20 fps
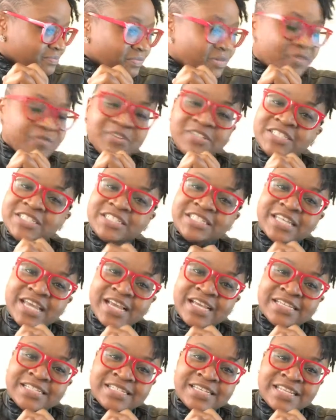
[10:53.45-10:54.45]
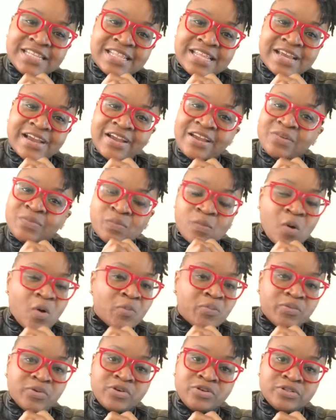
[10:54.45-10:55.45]
But if it stays in there, it
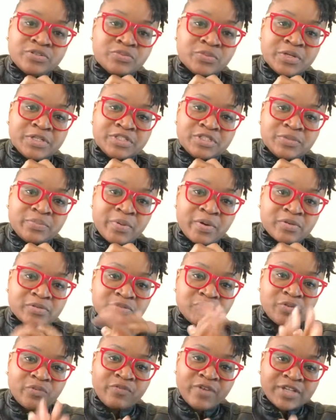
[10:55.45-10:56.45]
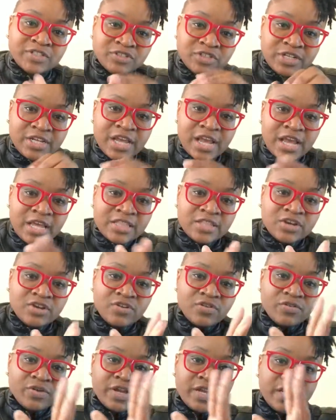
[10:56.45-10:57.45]
won't produce what it's supposed to. Eventually, the
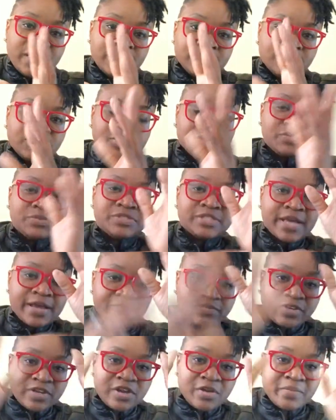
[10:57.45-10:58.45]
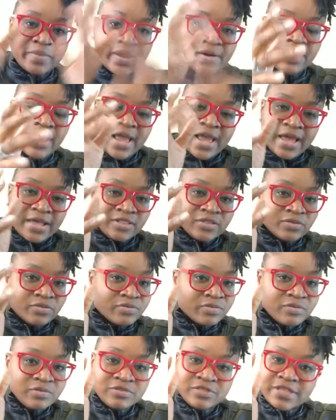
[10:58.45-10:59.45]
green shoots have to come out and the
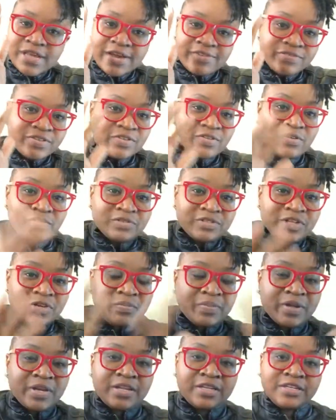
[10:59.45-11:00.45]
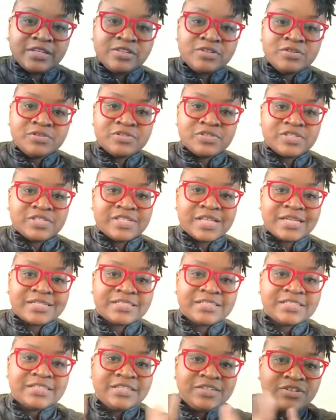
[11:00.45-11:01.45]
roots have to grow deep. And it loses
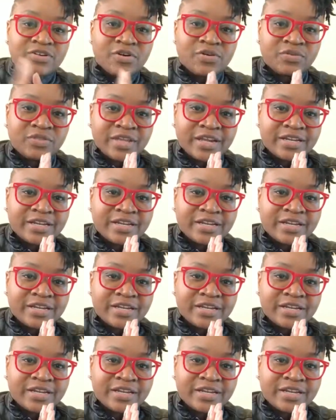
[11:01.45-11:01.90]
that seed coat